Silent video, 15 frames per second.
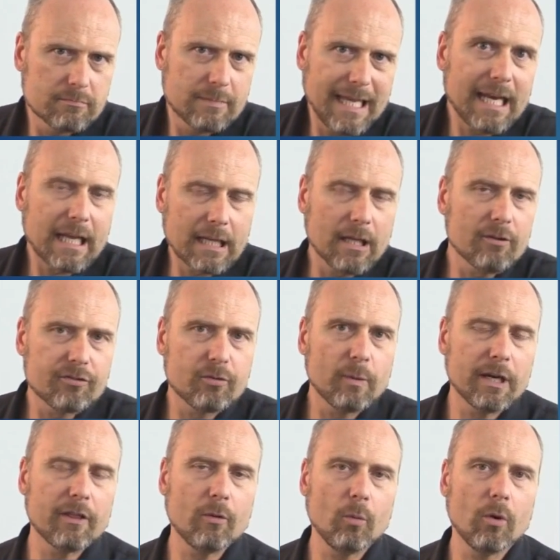getting close to
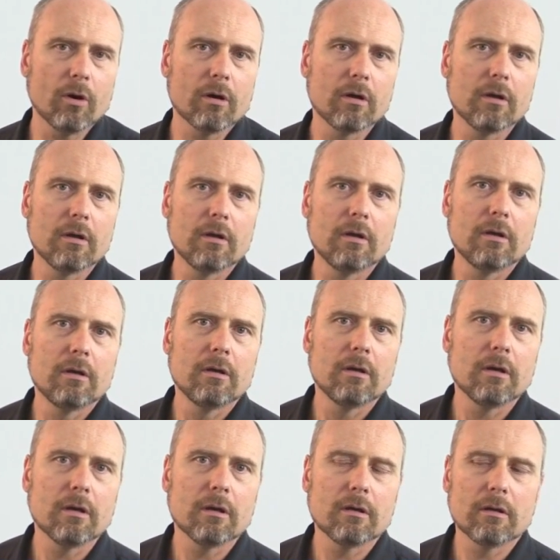winning the war.
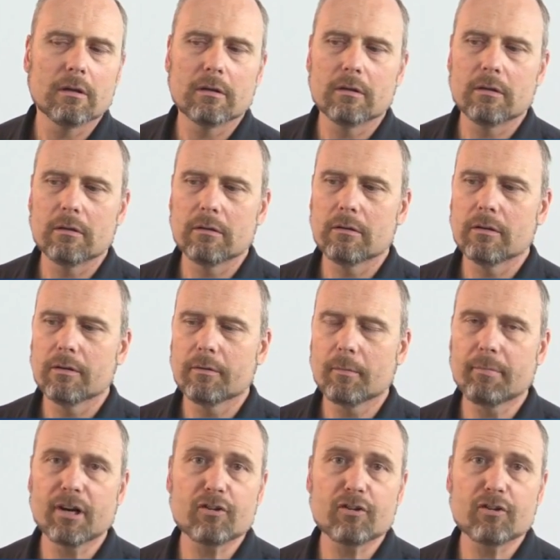The